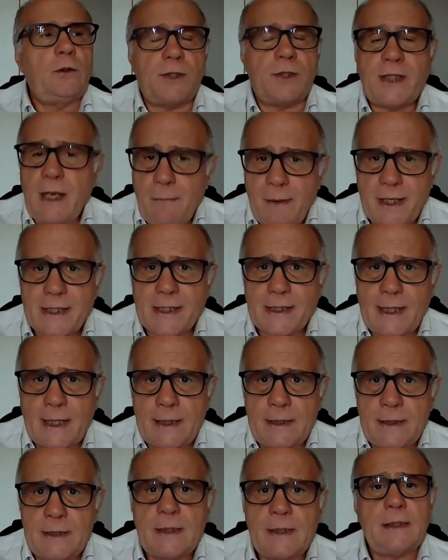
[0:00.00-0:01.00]
To some
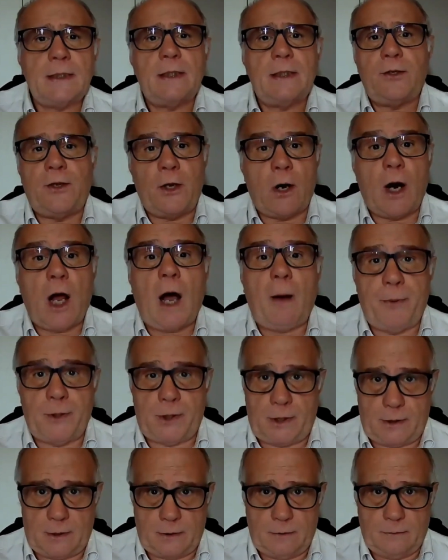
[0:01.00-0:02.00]
extent, they're
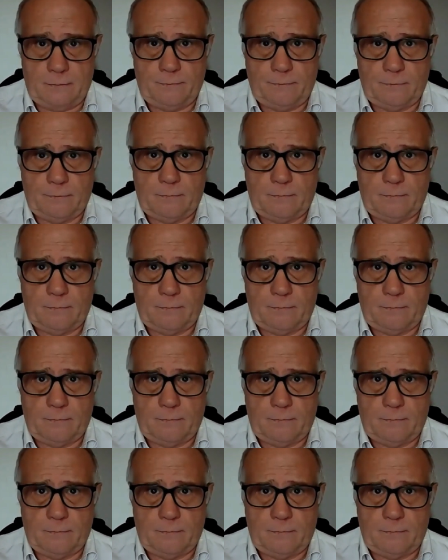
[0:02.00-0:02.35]
opposite.